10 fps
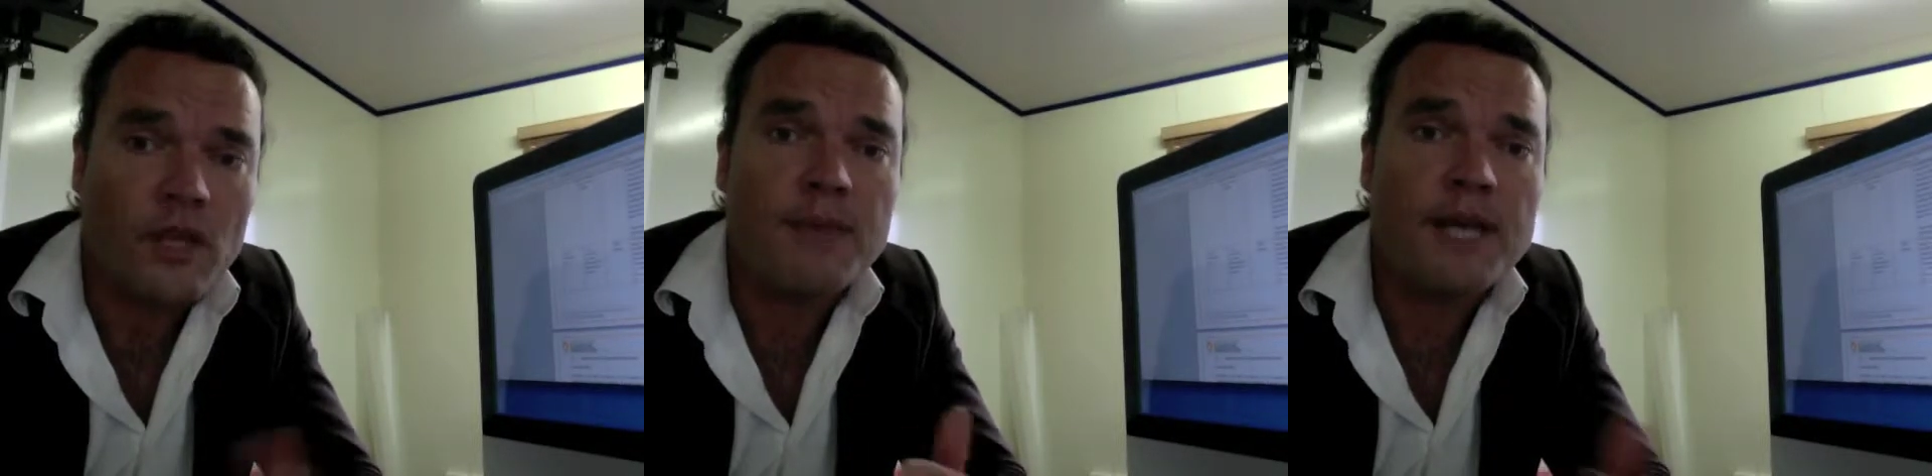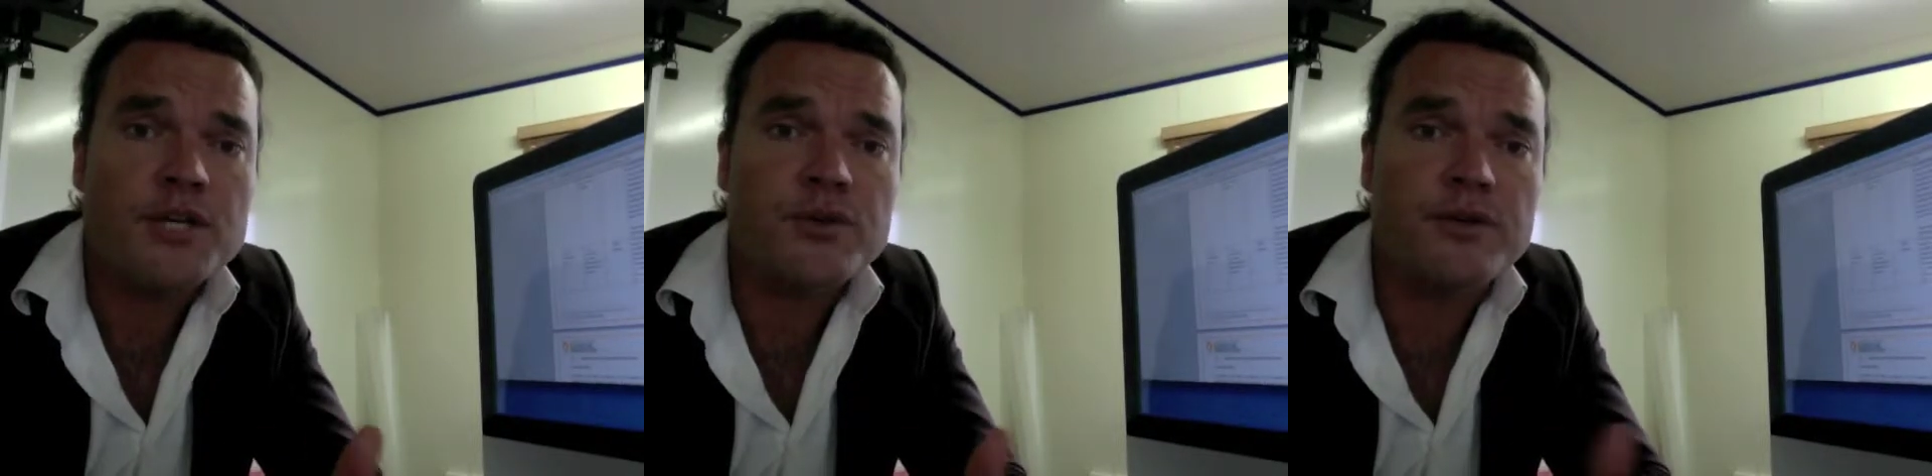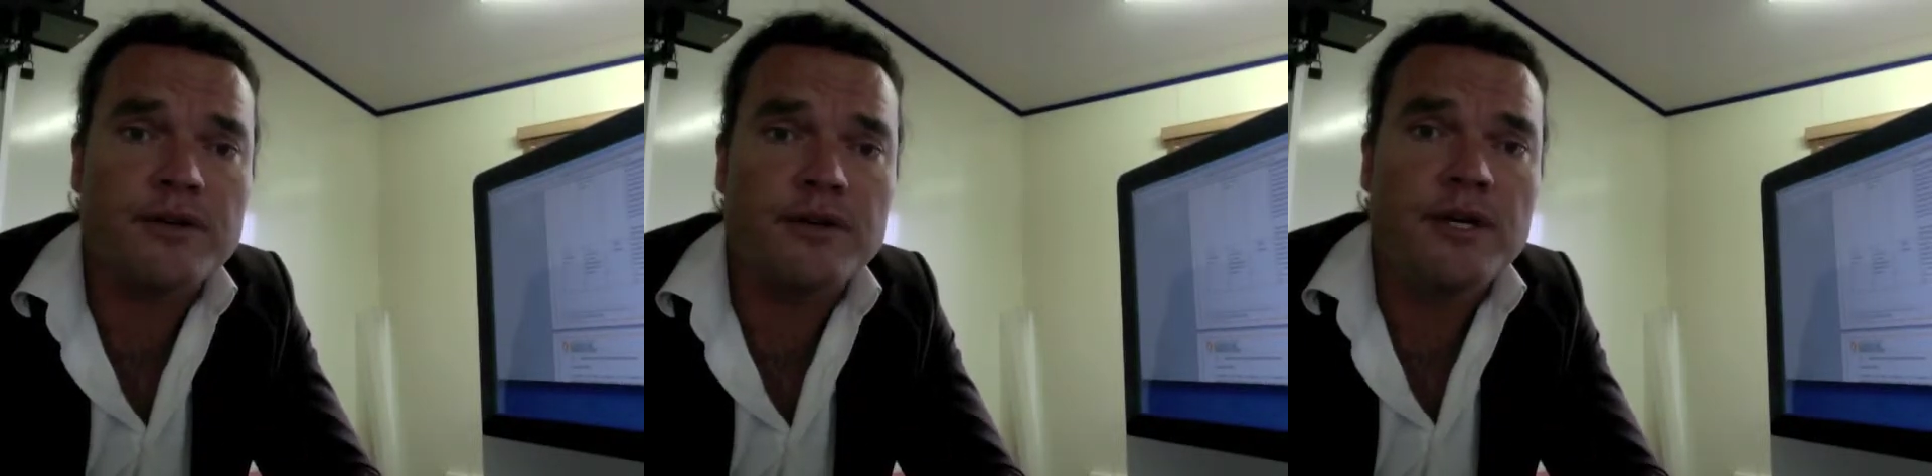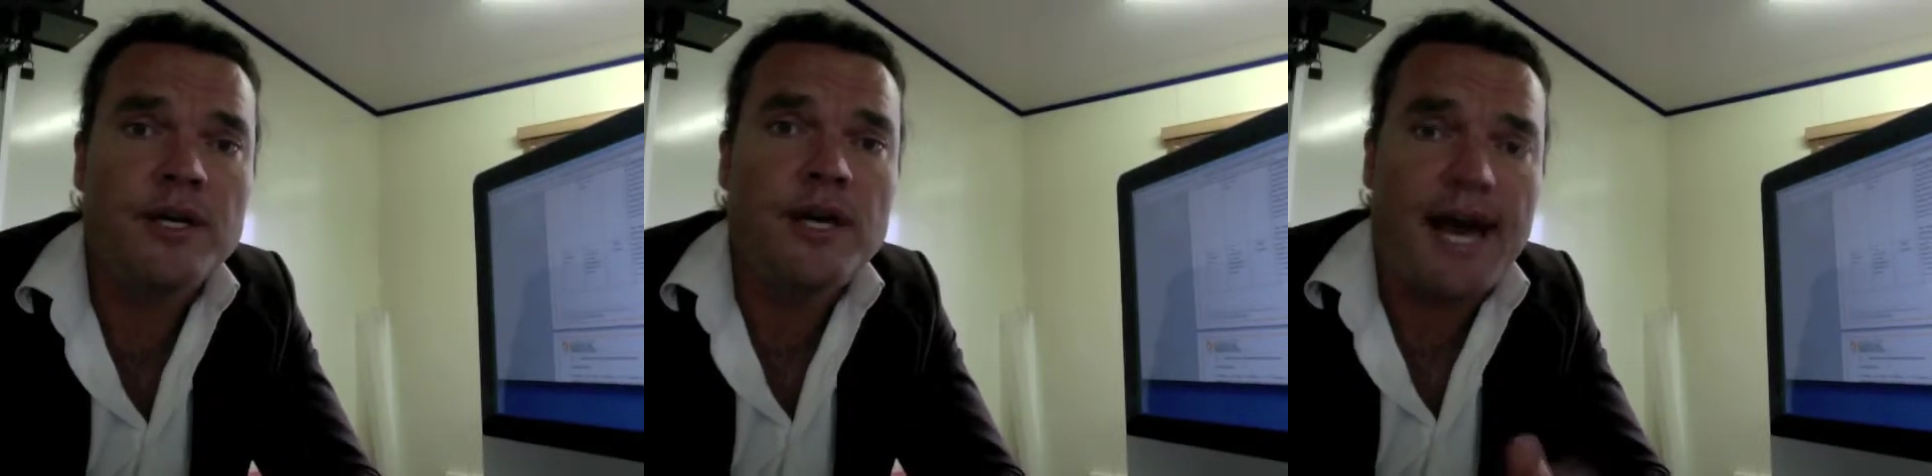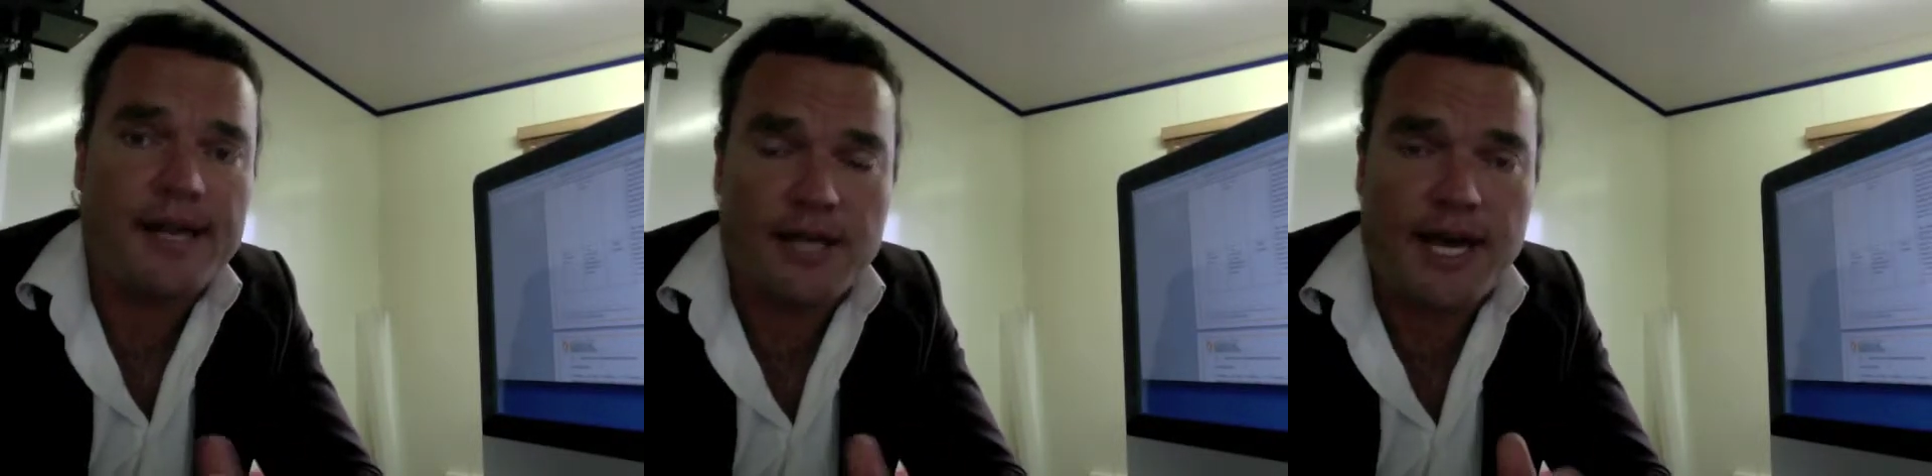Make sure you
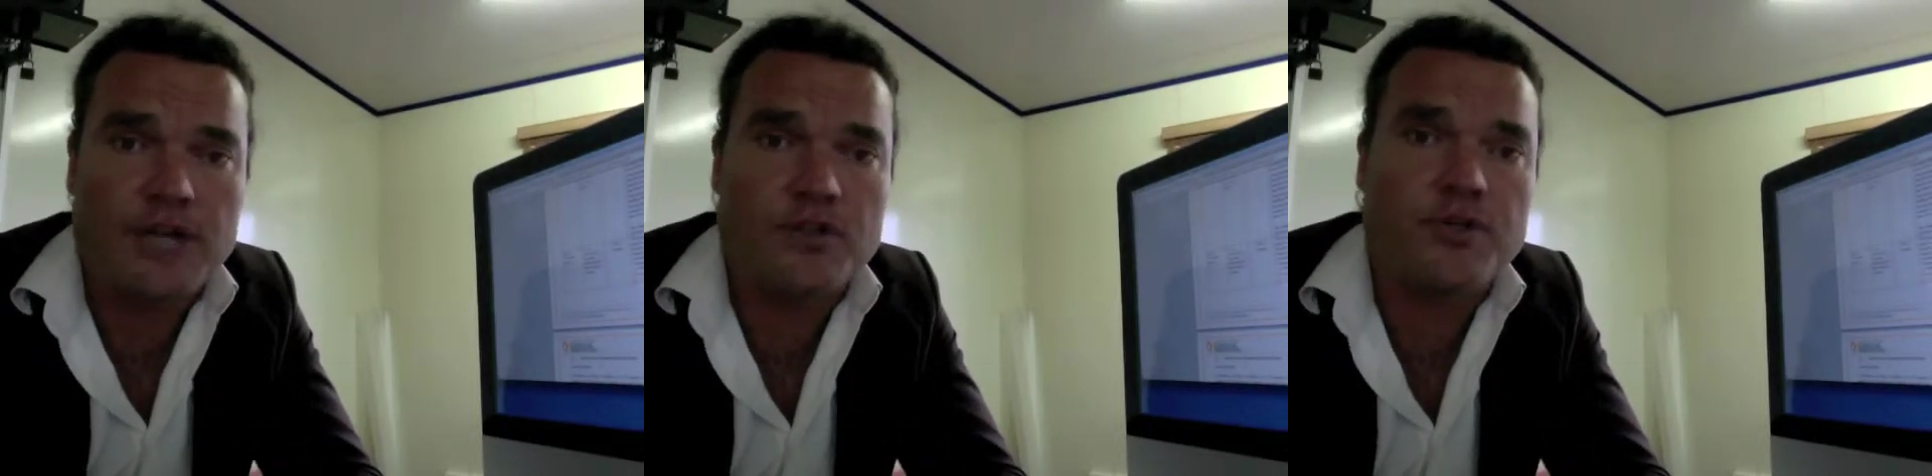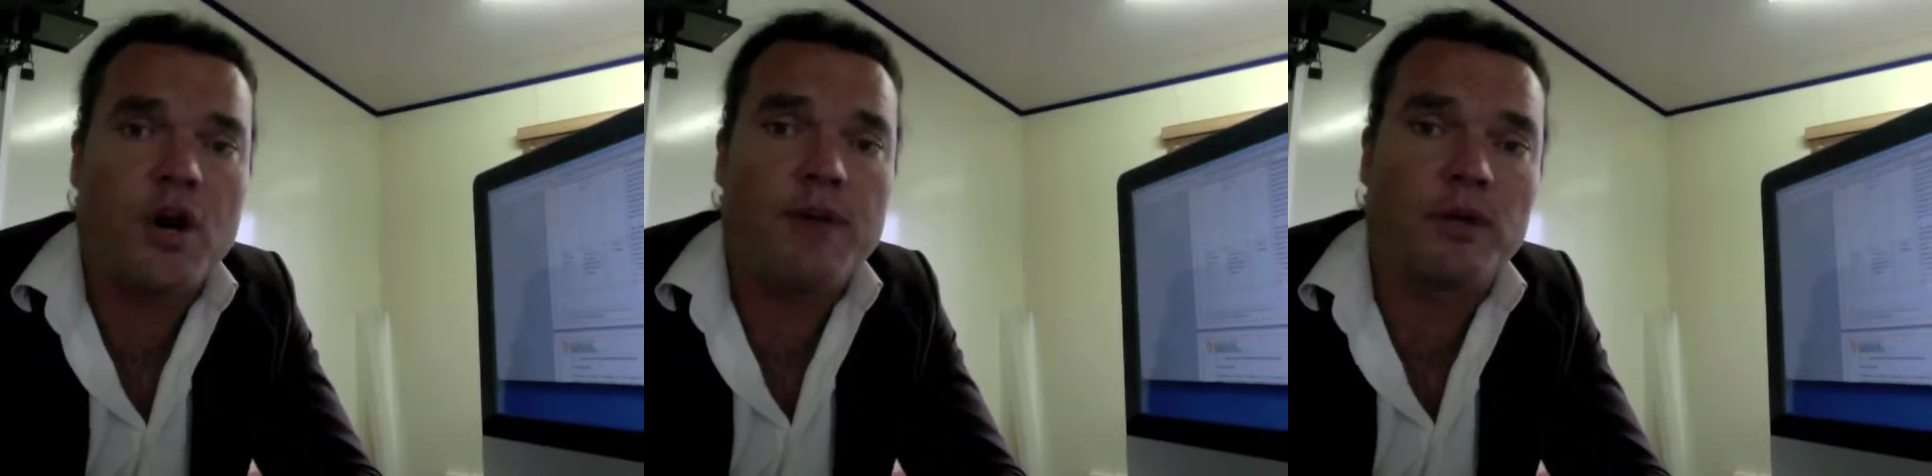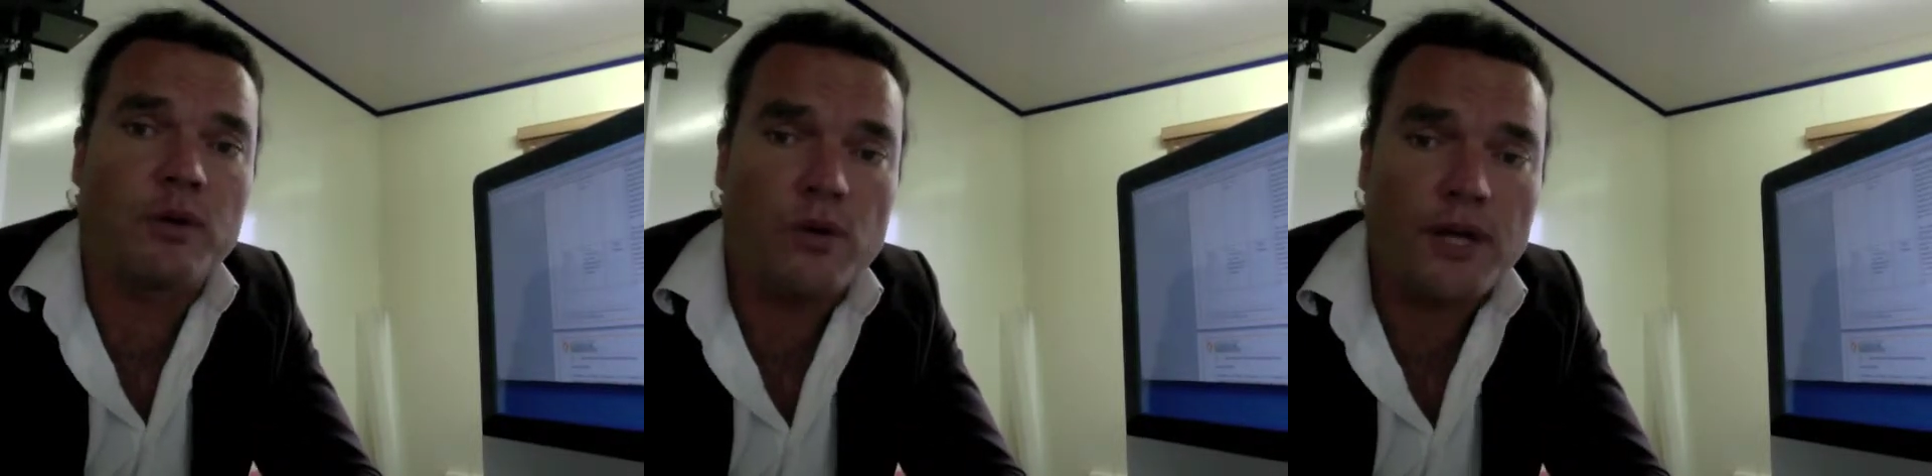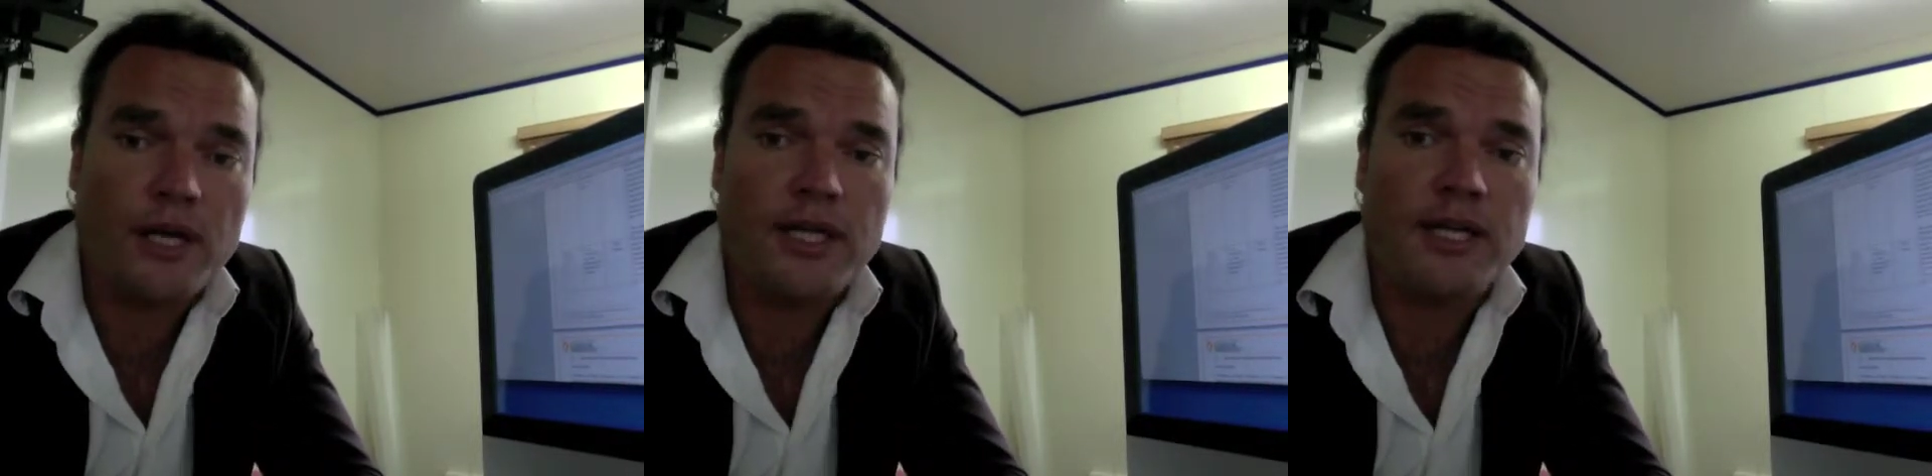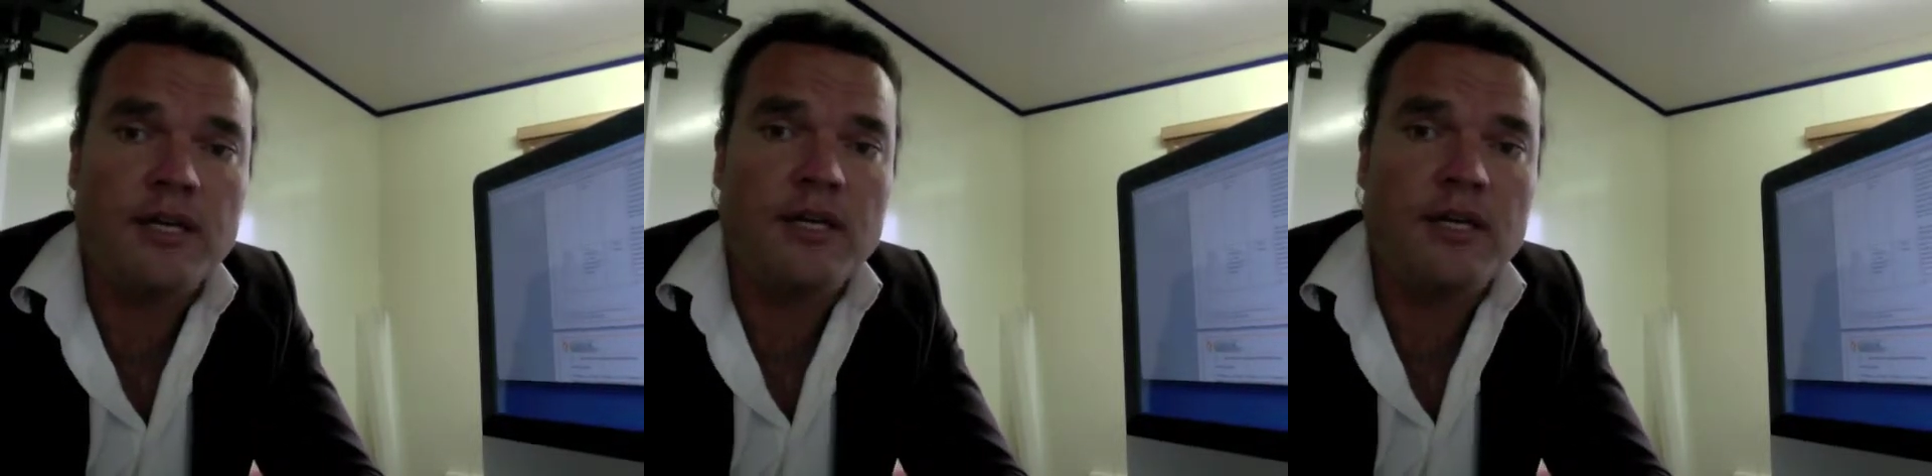allocate your time accordingly.